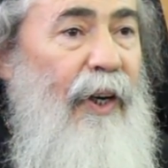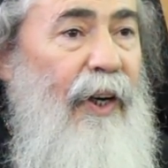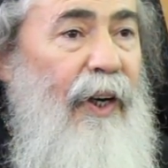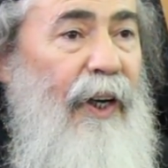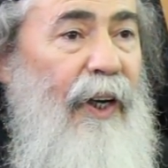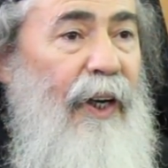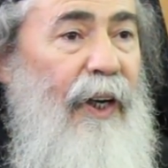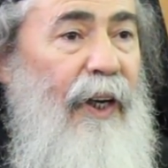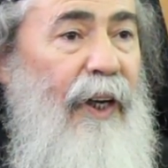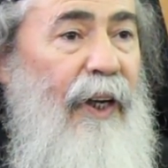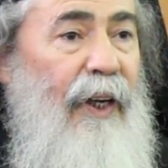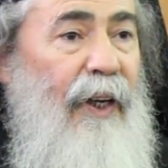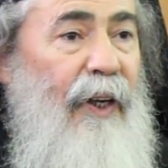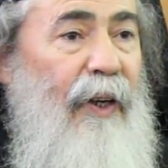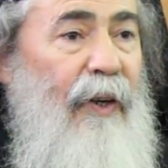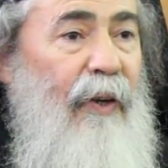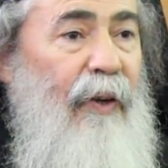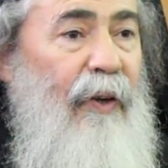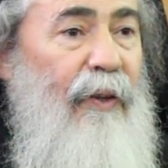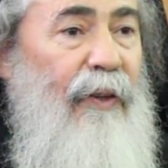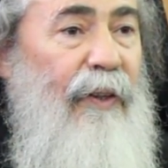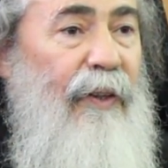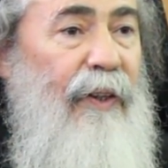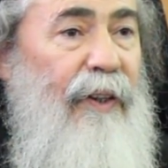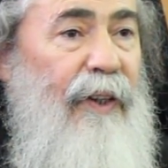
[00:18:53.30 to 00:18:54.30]
uh,
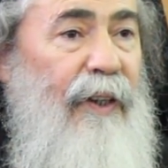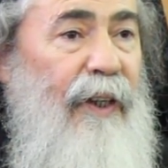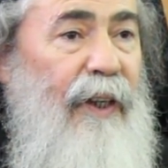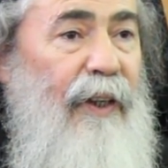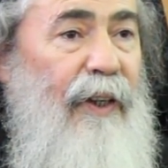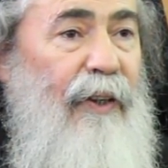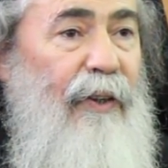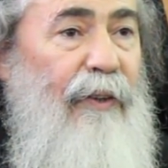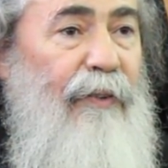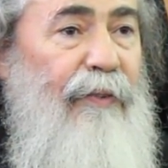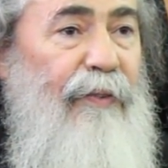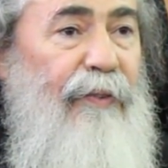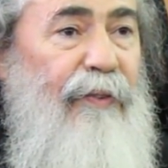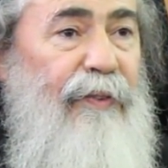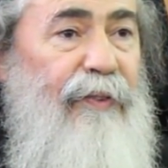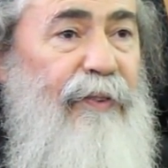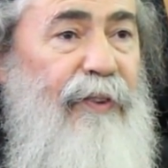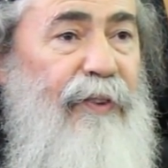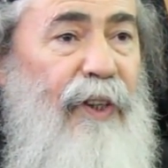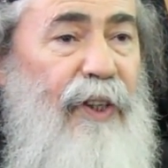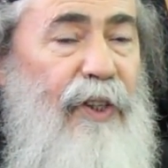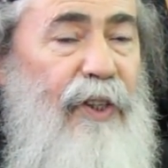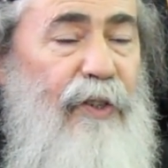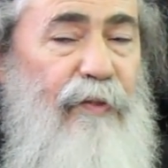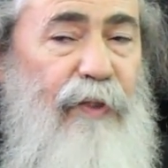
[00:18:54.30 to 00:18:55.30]
on the day of
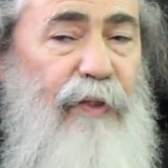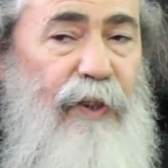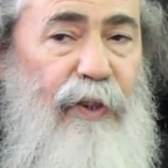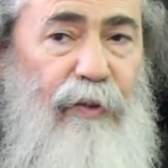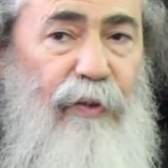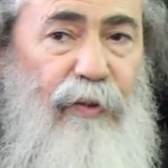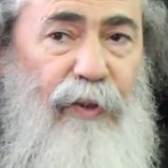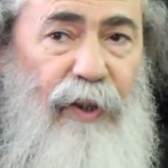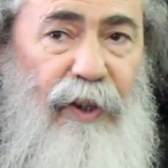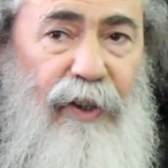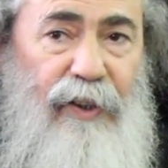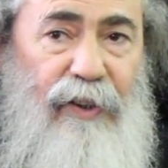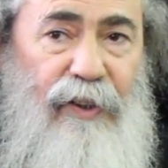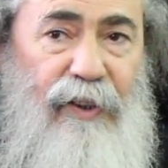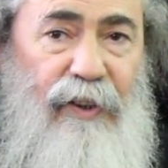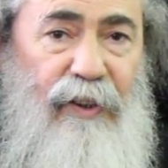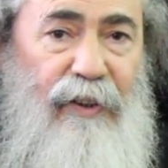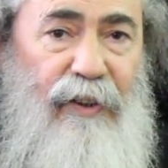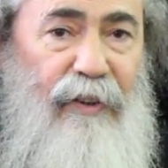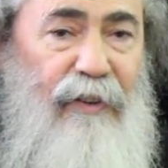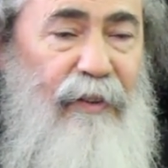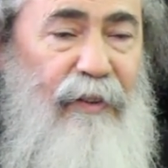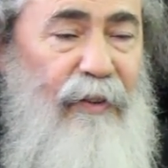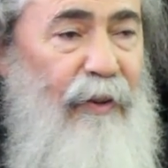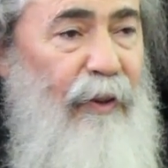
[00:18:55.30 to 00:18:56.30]

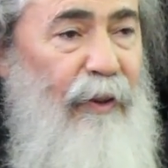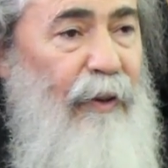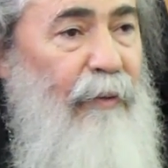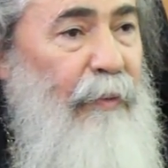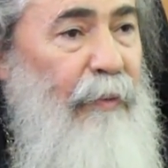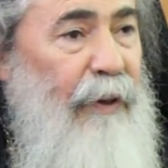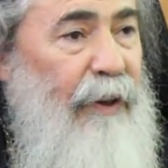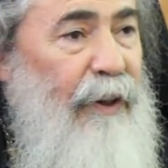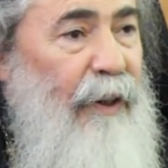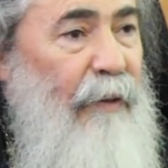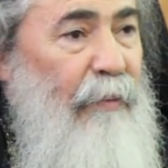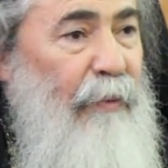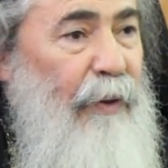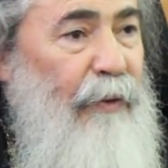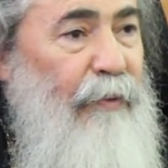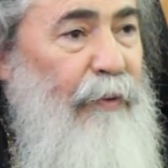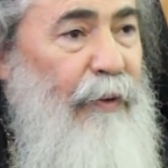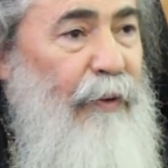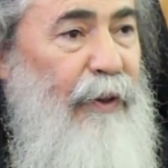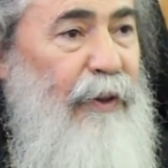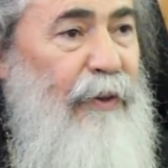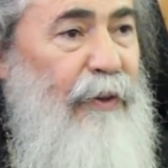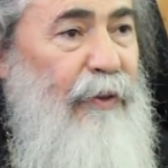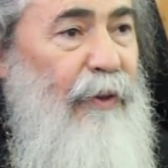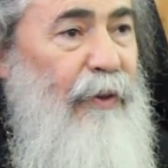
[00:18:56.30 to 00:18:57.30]
transfiguration or
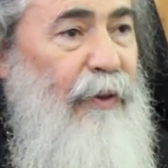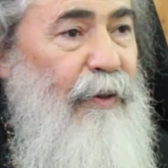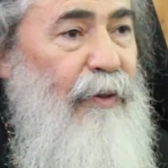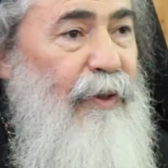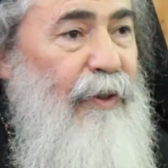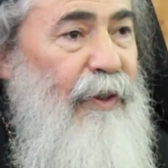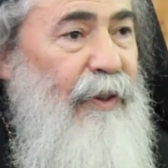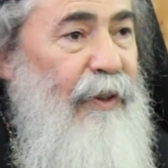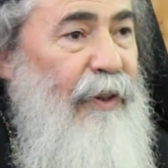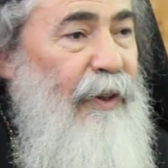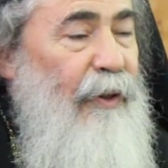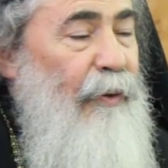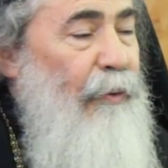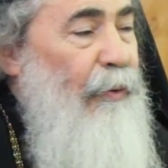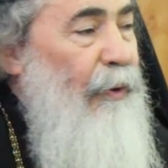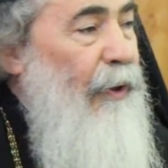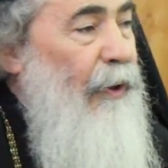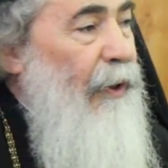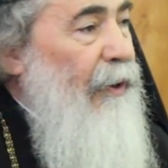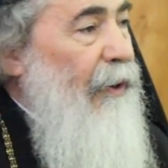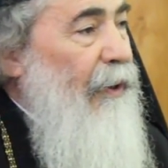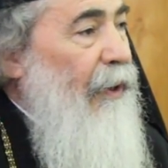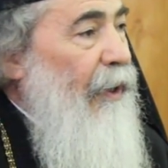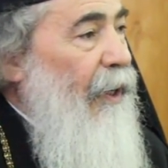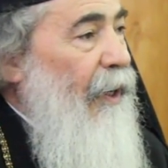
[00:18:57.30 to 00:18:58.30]
metamorphosis, to use a Greek
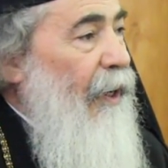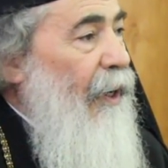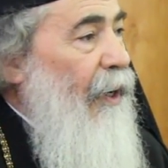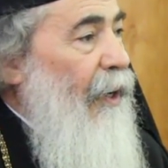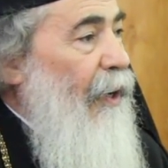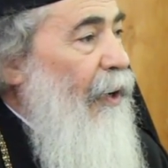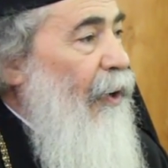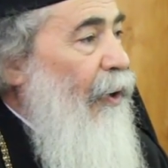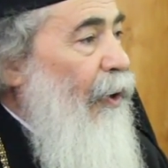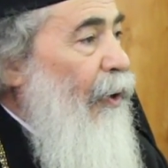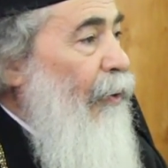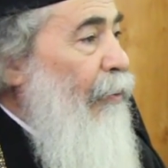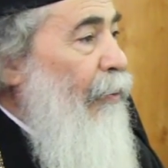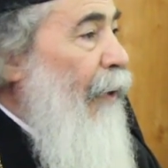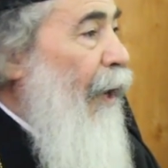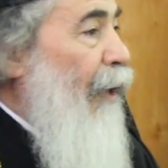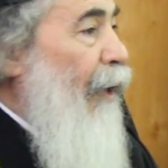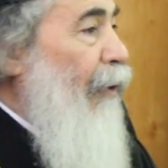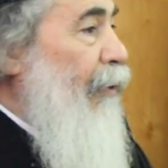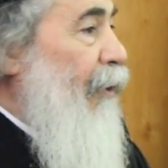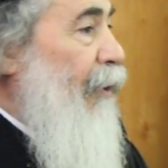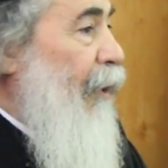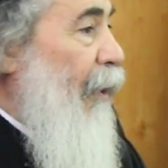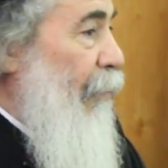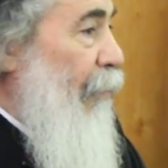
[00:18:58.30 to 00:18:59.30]
word, on
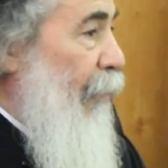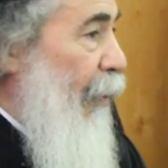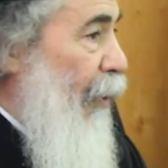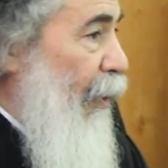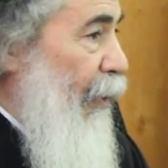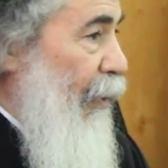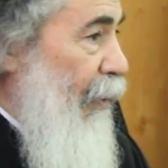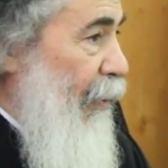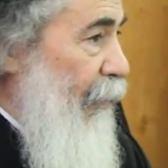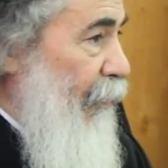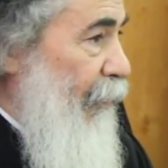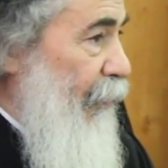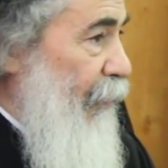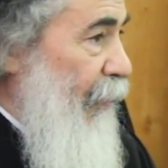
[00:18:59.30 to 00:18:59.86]
Mount Tabor.